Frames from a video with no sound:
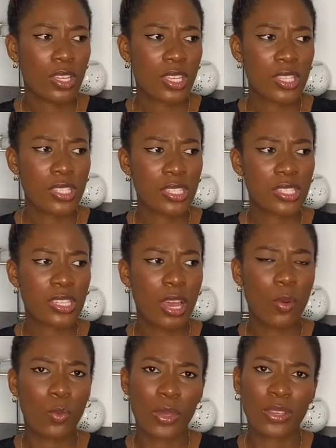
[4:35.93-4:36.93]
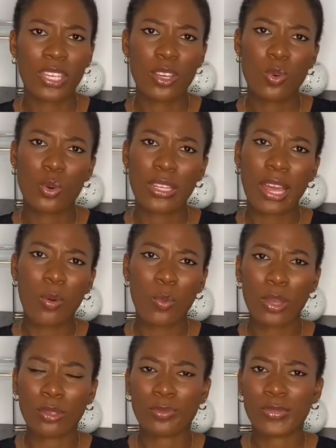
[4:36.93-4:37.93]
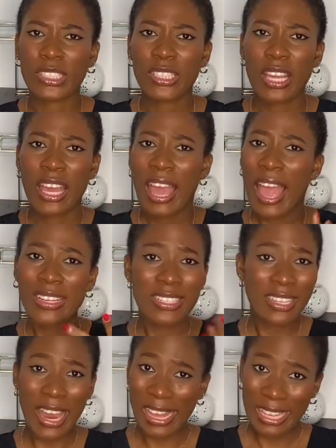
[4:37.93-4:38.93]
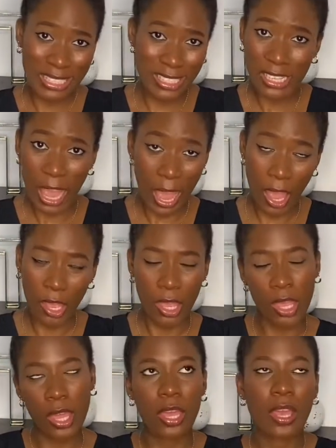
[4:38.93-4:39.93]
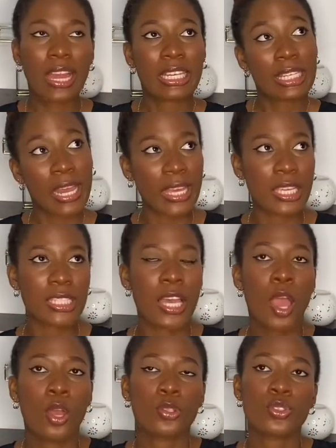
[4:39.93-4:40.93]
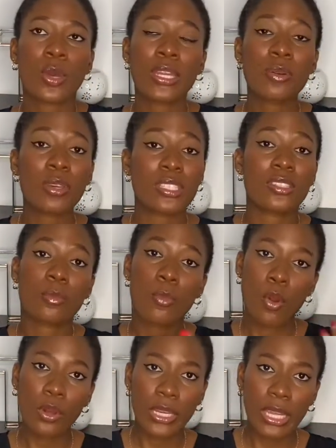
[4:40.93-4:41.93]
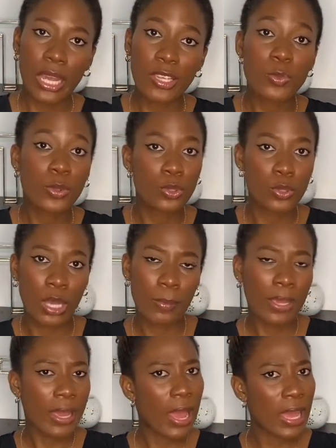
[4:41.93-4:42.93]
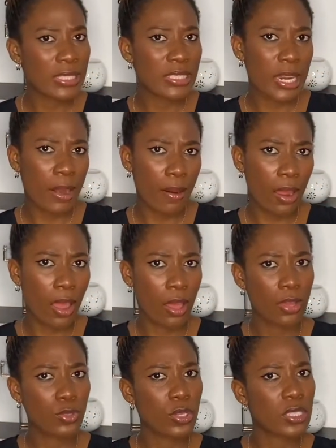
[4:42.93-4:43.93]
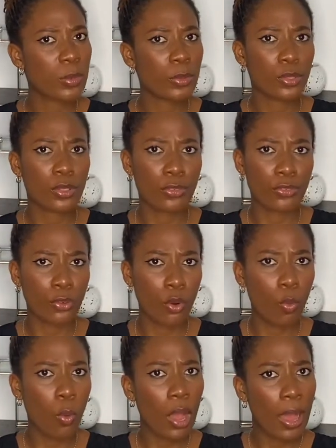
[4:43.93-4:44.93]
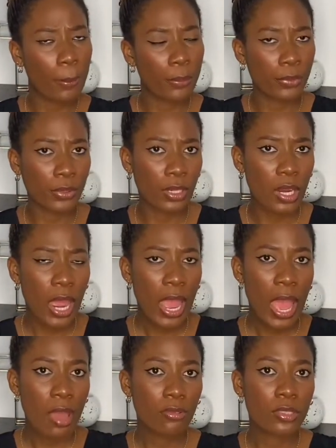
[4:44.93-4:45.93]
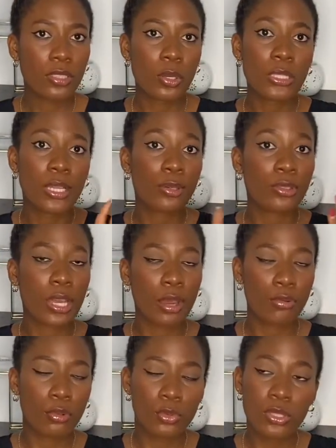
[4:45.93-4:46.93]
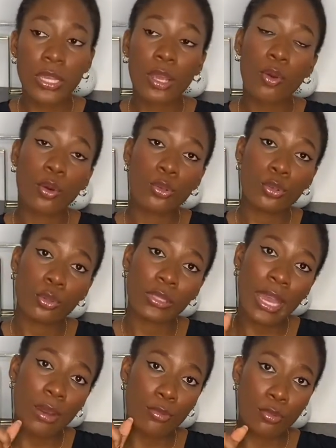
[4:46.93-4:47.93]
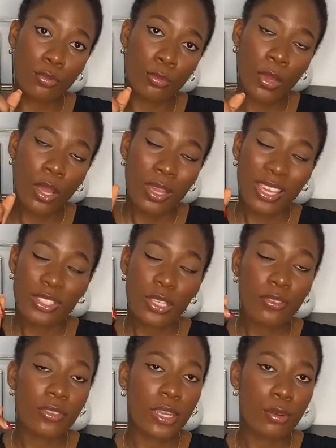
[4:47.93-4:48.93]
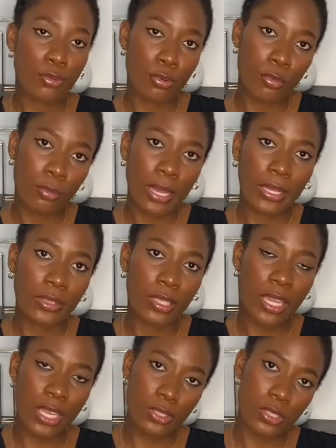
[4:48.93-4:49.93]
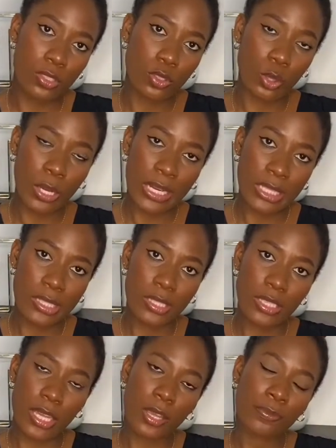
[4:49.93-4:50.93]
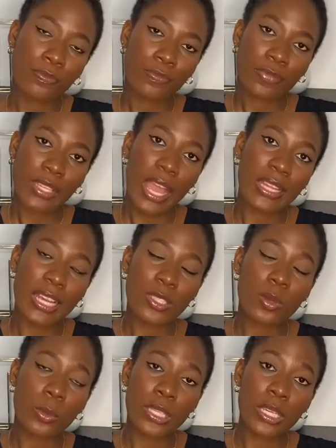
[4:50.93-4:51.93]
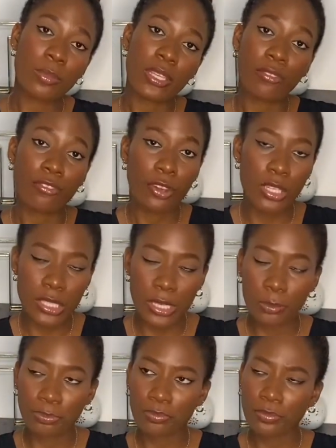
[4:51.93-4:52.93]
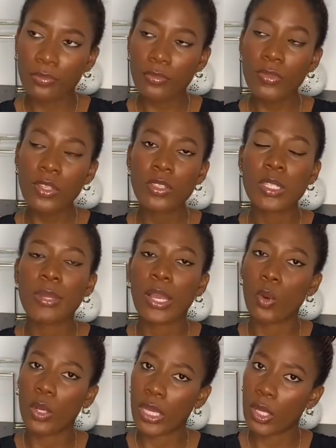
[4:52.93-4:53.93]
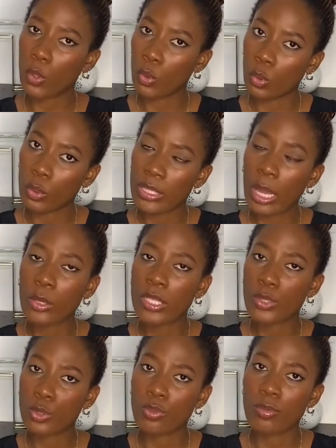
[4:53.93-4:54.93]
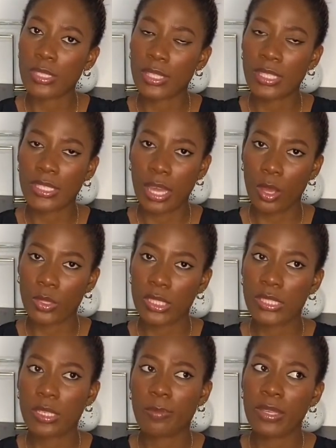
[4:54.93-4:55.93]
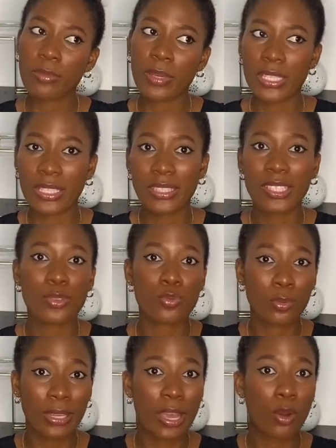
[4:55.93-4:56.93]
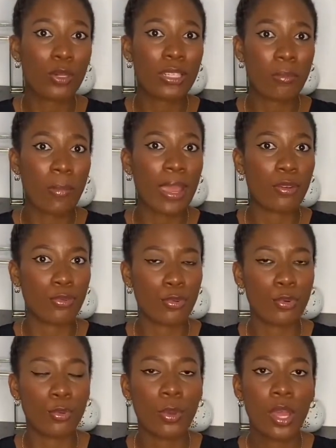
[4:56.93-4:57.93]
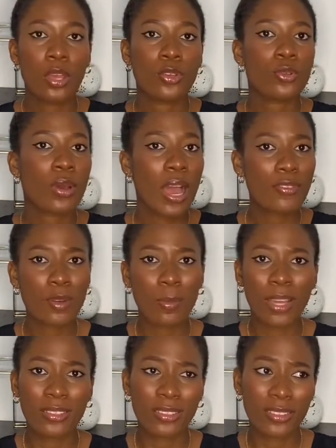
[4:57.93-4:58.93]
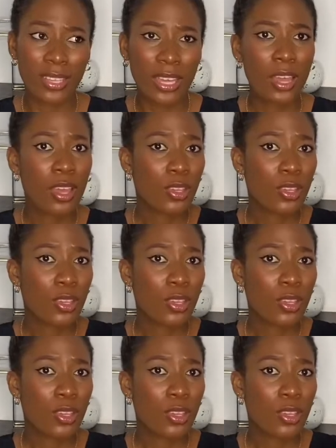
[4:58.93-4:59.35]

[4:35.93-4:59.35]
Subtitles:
It didn't go down well. I didn't like it, Sha. I didn't like it. So anyways, in the morning, I spoke to her. I'm like, ah, Auntie Dara, I saw you sleeping on the floor. What happened? I even thought there was another room. She's like, oh no, that room is not even a room. Like the guest toilet is there and that's where we keep the inverter. So I'm like, okay, cool. There are only 2 rooms in this house. There's a big bed in this room that I call it my room. You have your bath in there.